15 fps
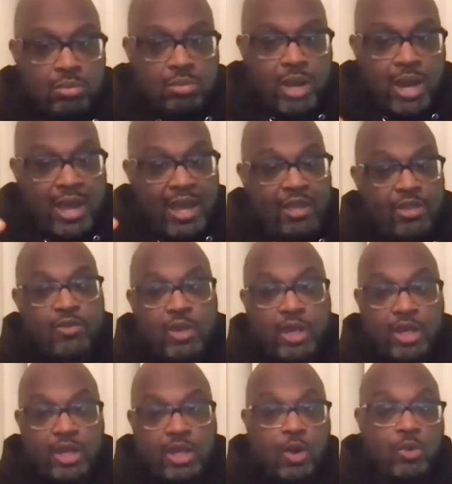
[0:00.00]
my eighth
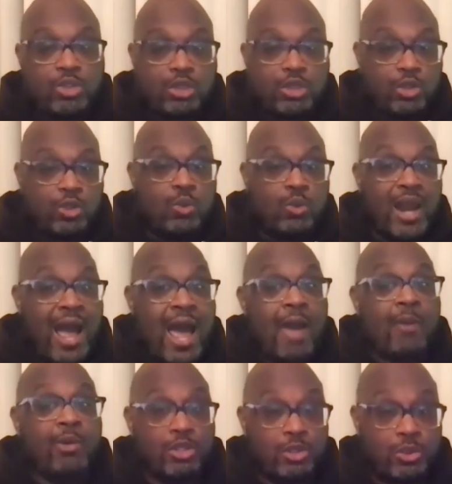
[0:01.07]
grade coach to do what i
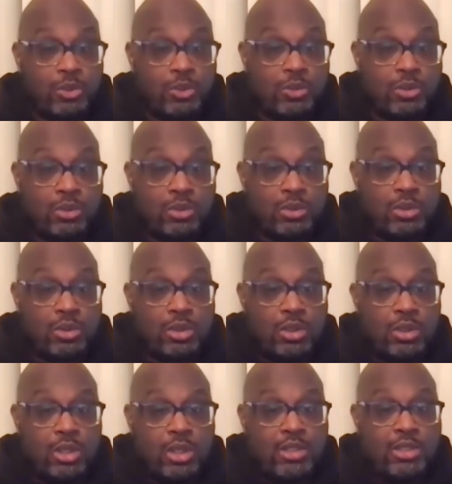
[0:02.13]
would do
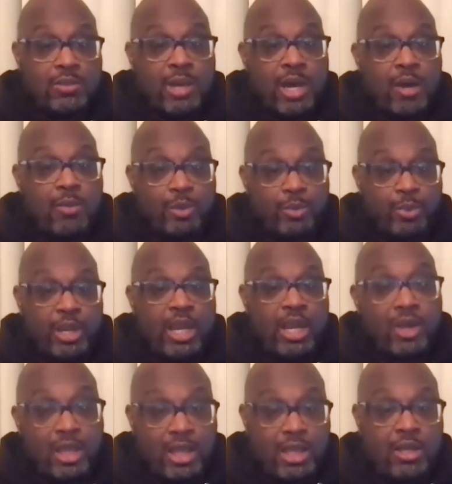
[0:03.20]
it's about
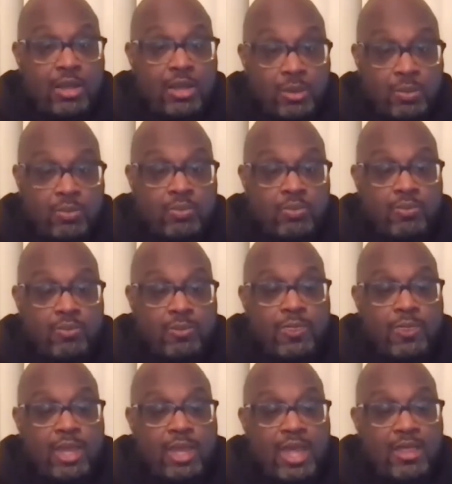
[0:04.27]
preparing him
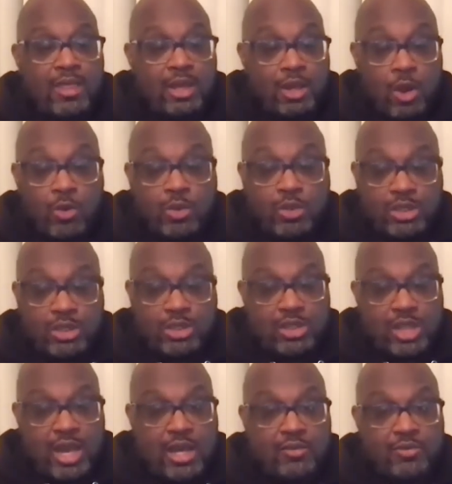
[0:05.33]
and the coaching
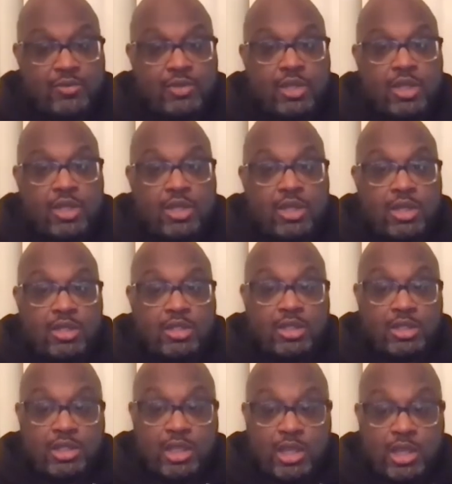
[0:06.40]
staff to
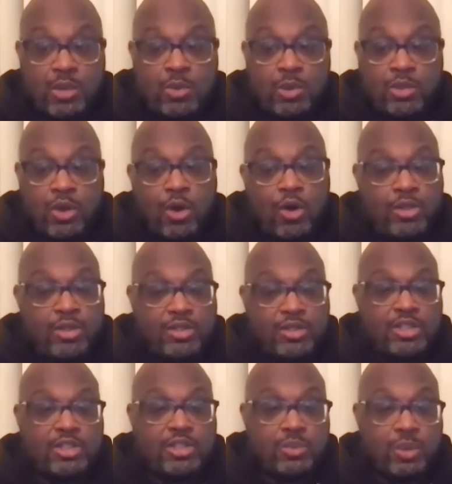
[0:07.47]
deal with all the
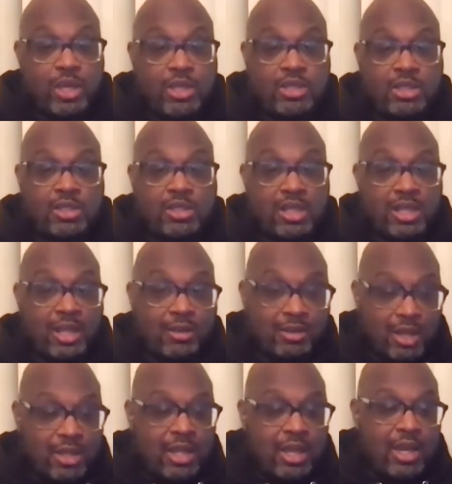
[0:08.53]
situations and then
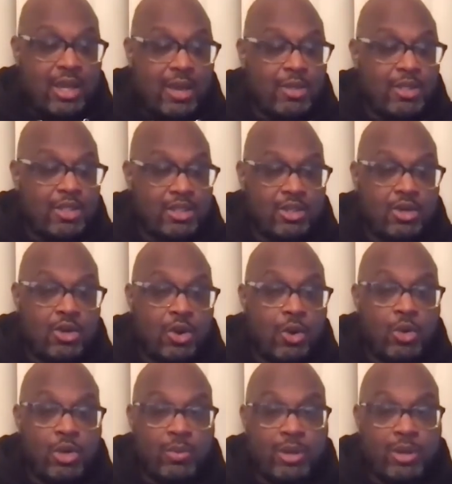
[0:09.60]
and then come into their
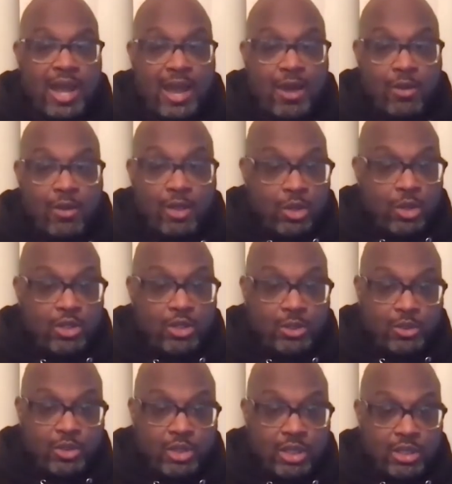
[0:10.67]
own about how they want to
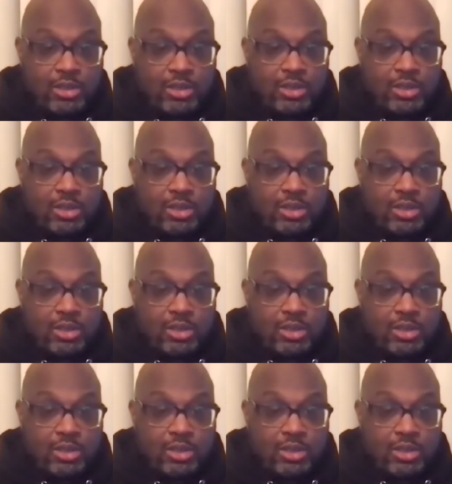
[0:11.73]
do things